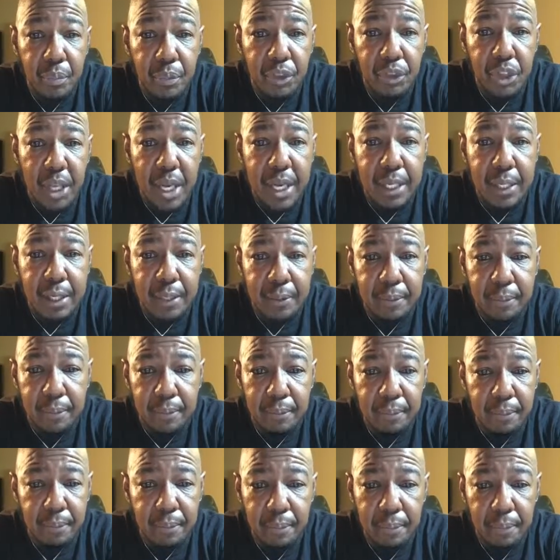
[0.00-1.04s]
Jaden.
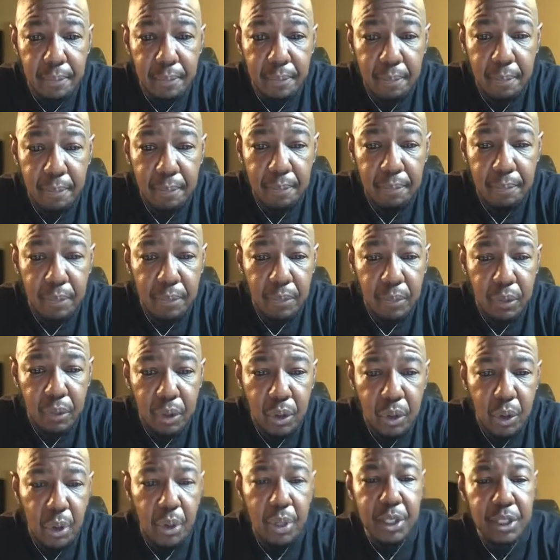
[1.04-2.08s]

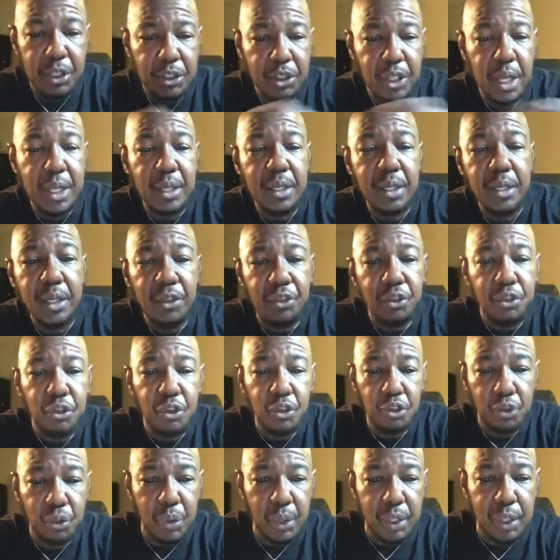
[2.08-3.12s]
Calling Jaden. I
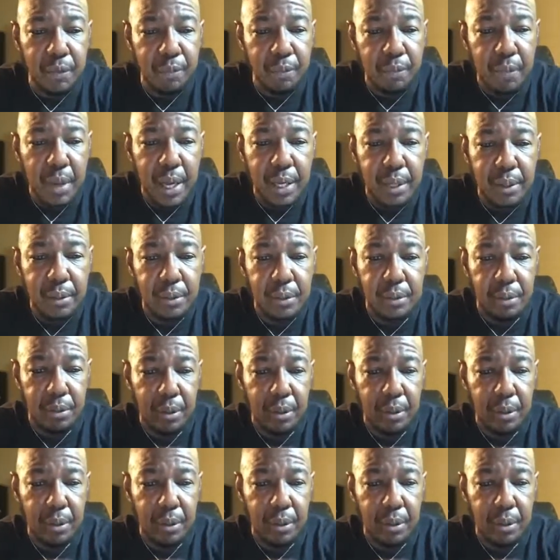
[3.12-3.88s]
sent you an invite.